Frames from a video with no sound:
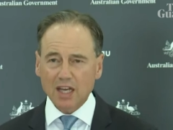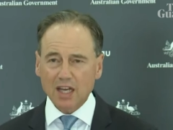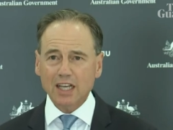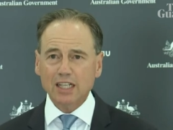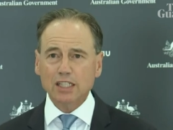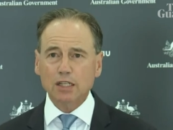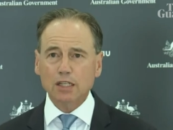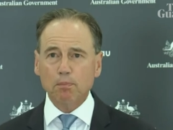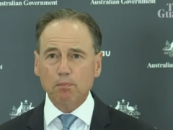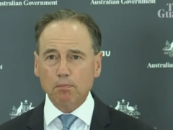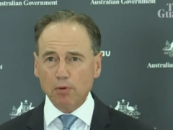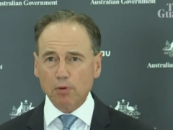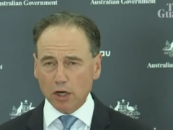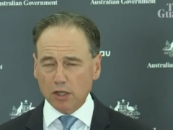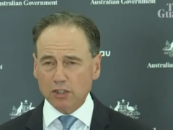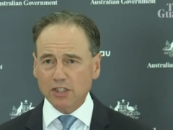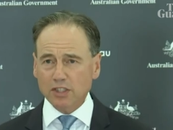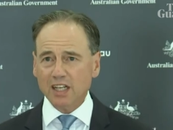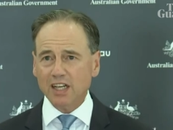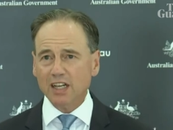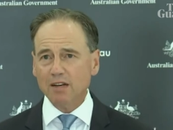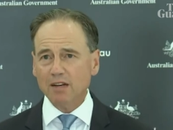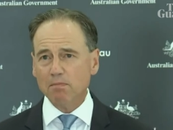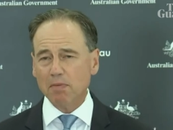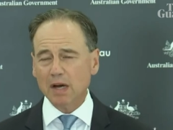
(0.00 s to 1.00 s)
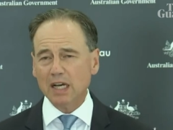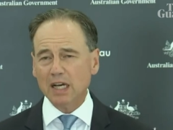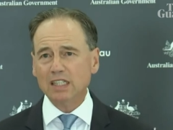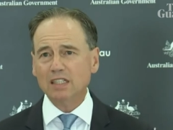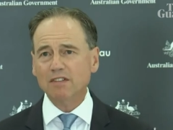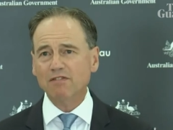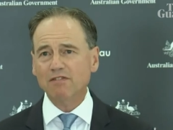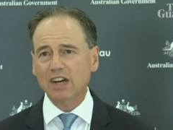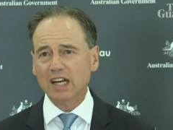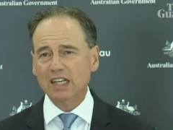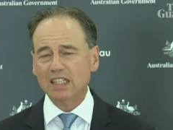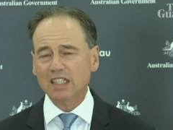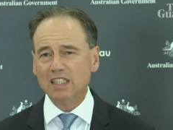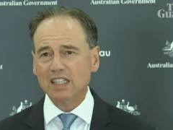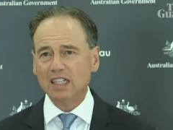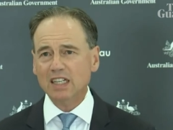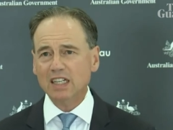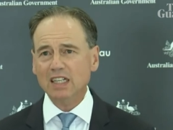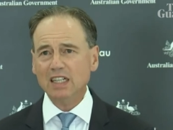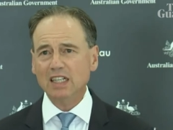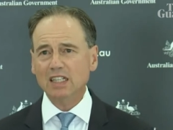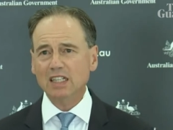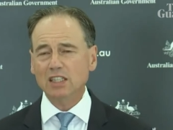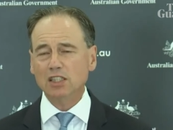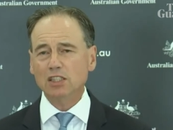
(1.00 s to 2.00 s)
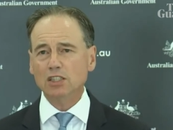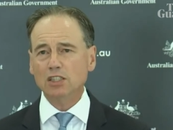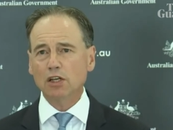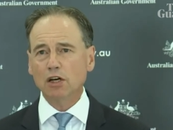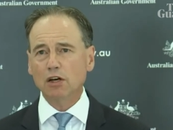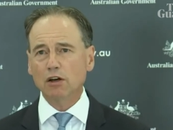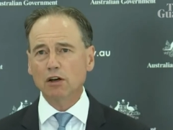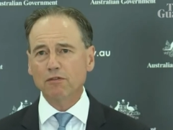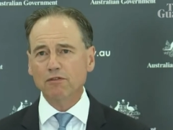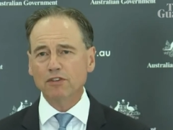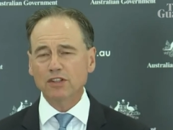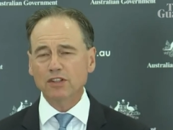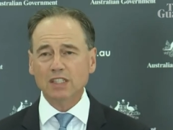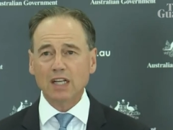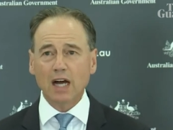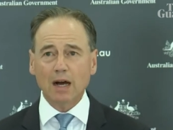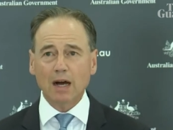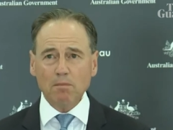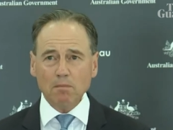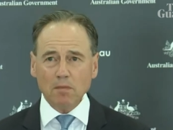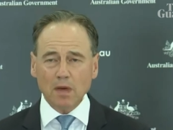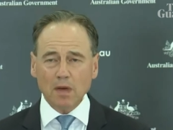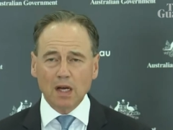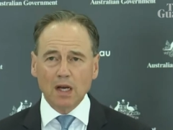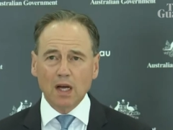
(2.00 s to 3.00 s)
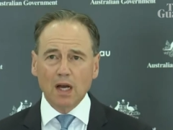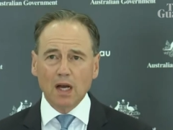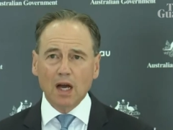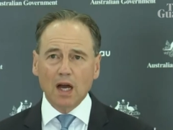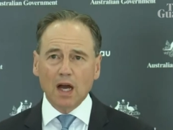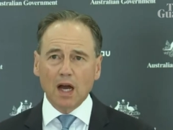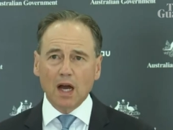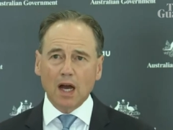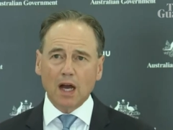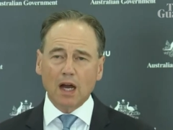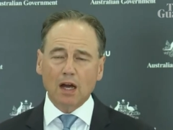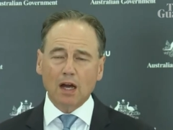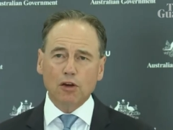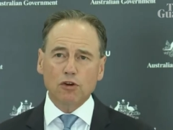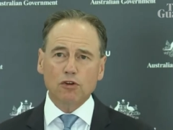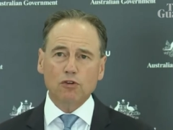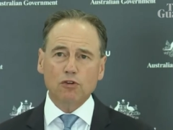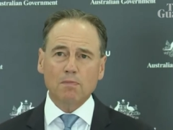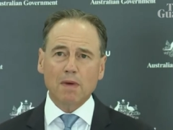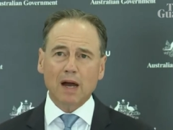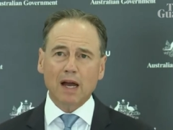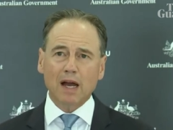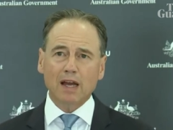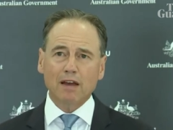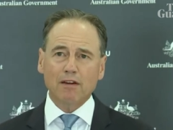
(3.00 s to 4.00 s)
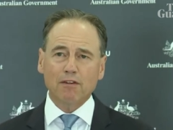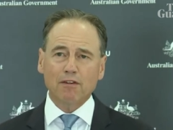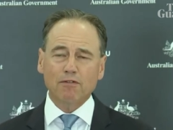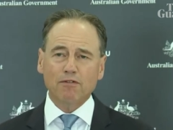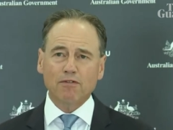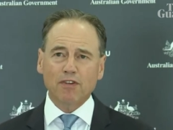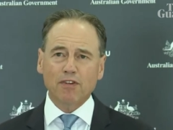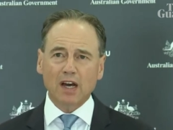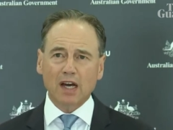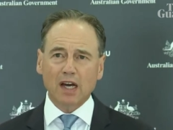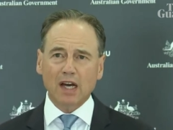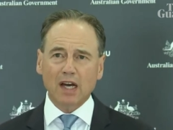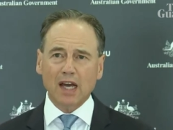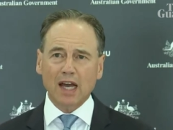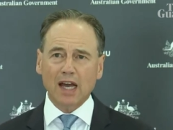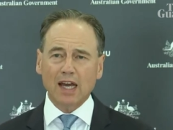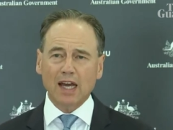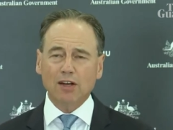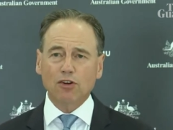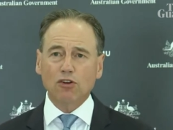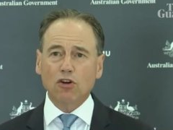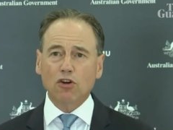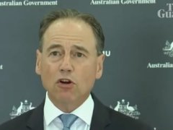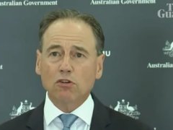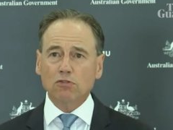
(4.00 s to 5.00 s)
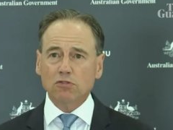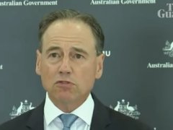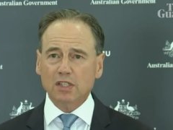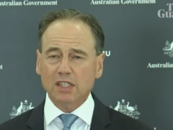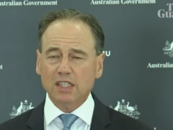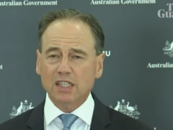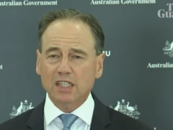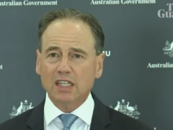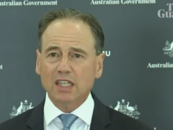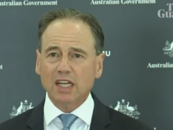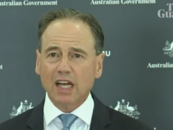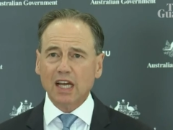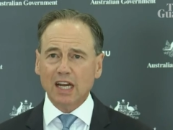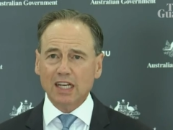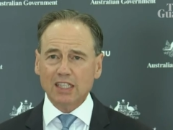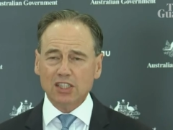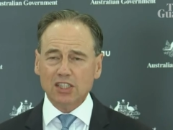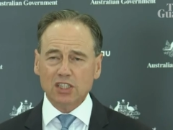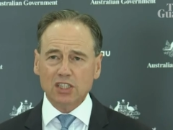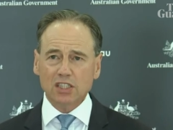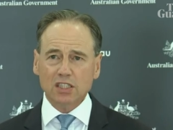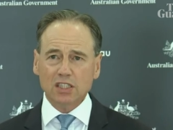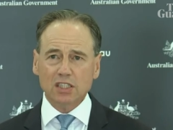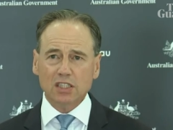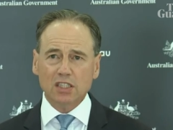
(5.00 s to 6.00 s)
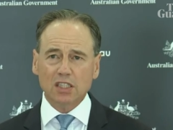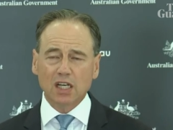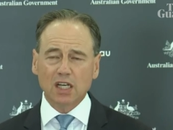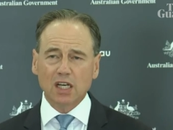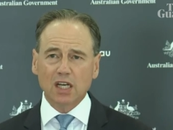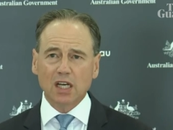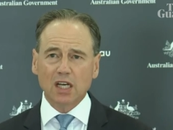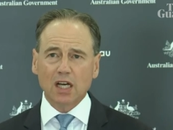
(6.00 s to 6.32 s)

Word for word: It's a protein-based vaccine, and so for some who may have had contraindications